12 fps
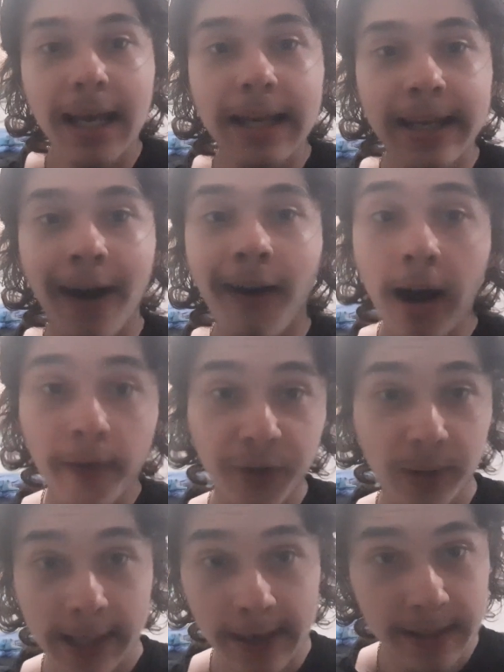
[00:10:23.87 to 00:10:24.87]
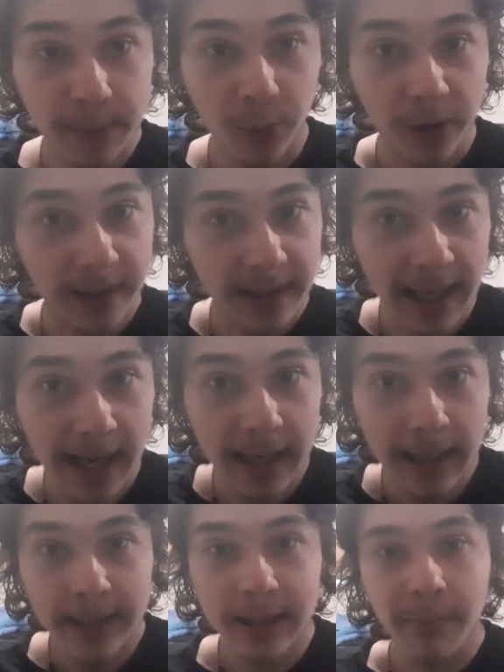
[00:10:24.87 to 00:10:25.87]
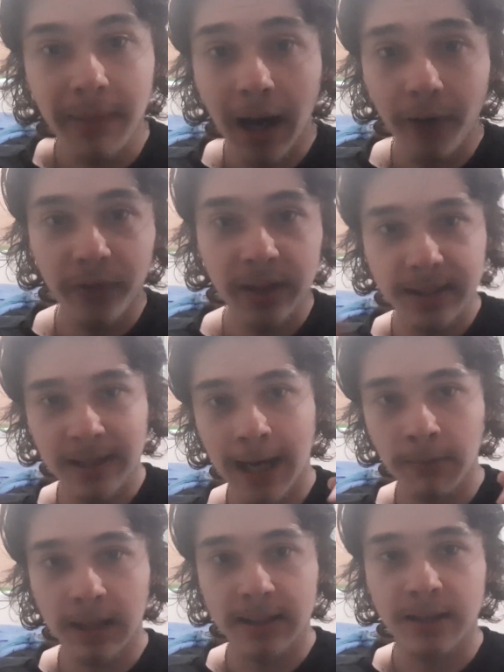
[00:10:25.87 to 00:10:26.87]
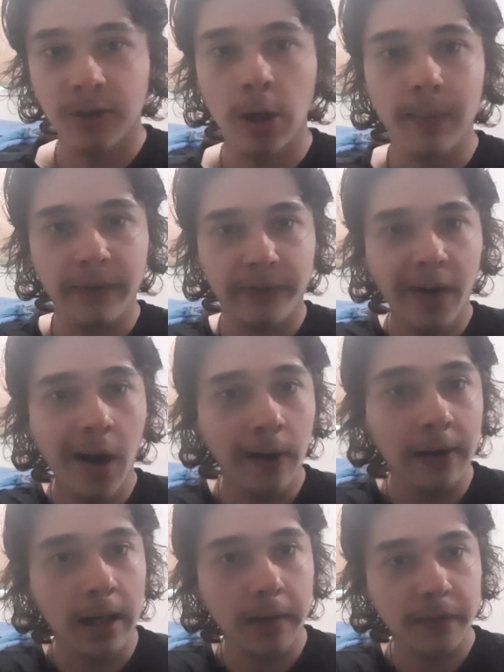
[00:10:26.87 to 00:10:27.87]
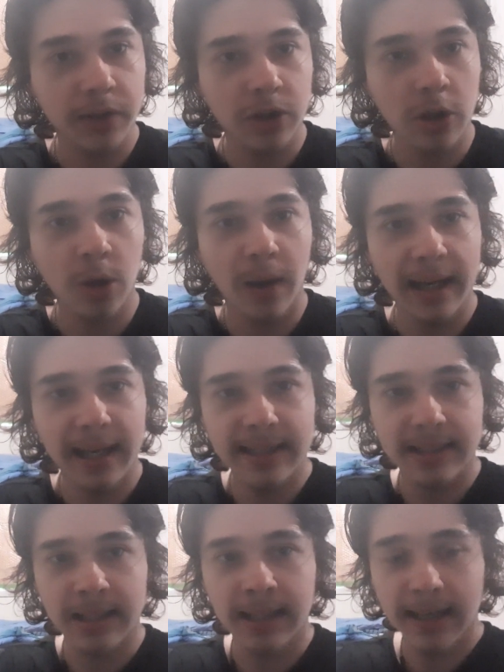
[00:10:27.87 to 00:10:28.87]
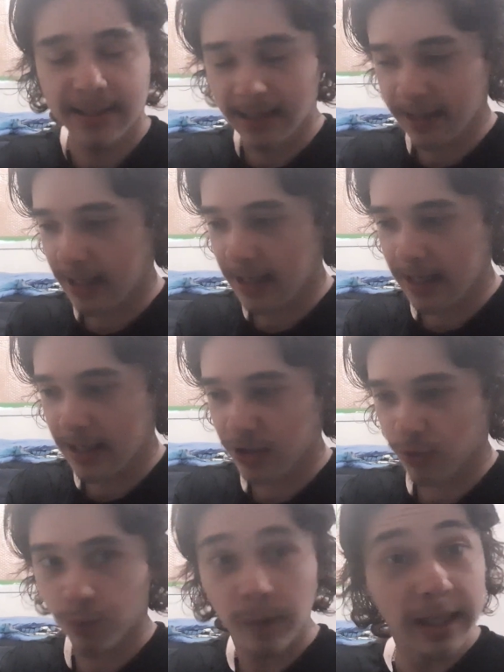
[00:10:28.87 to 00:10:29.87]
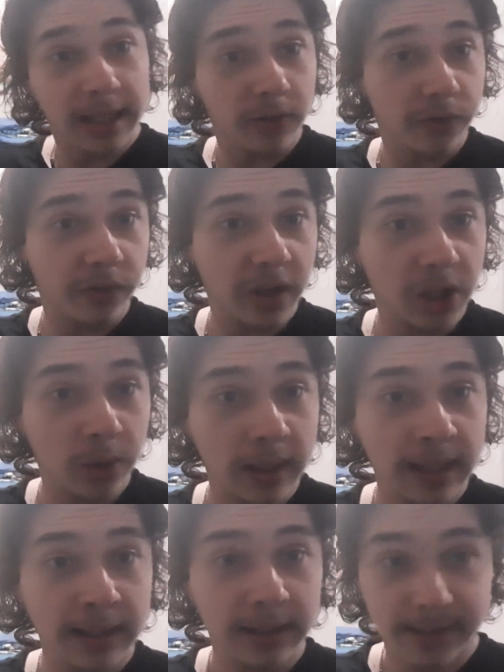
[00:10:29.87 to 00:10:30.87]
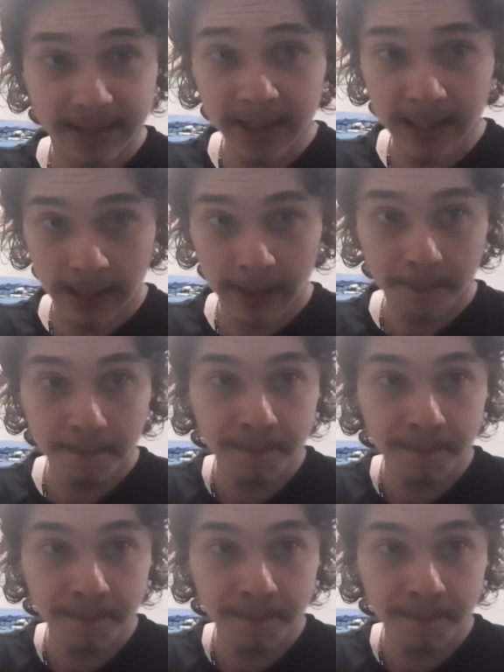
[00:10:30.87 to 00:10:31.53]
Now, after I exported that, the mouth in the timeline didn't open far enough, so I guess the next idea is reconfiguring the syncing.